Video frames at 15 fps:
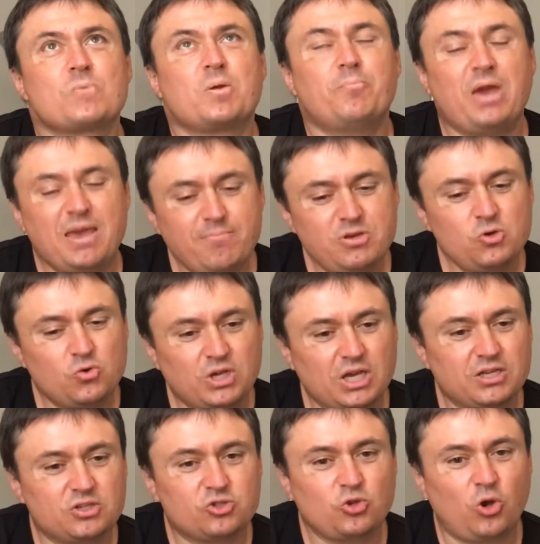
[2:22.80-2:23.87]
maybe you
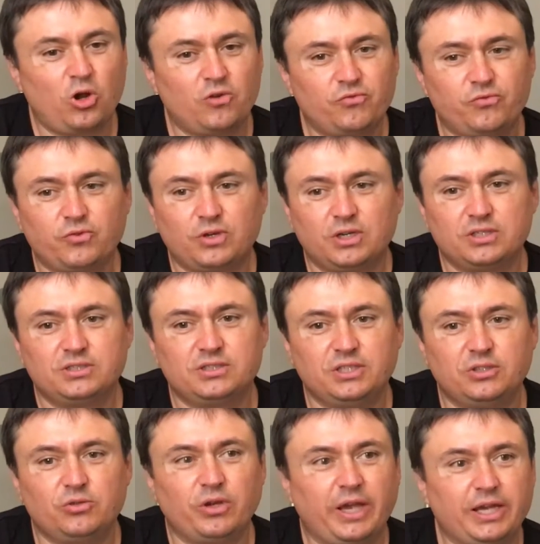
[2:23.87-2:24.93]
can solve a
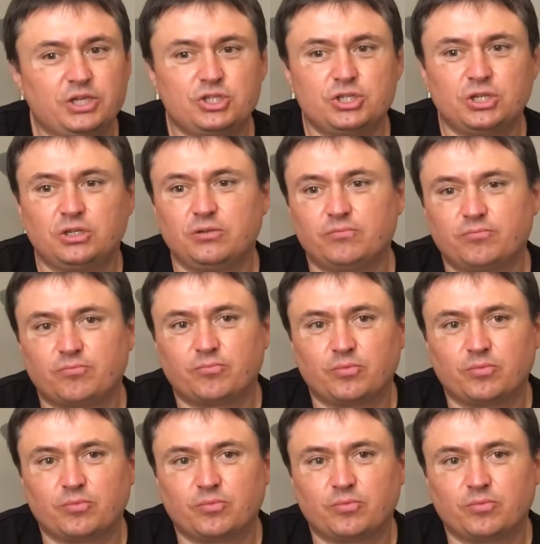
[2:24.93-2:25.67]
situation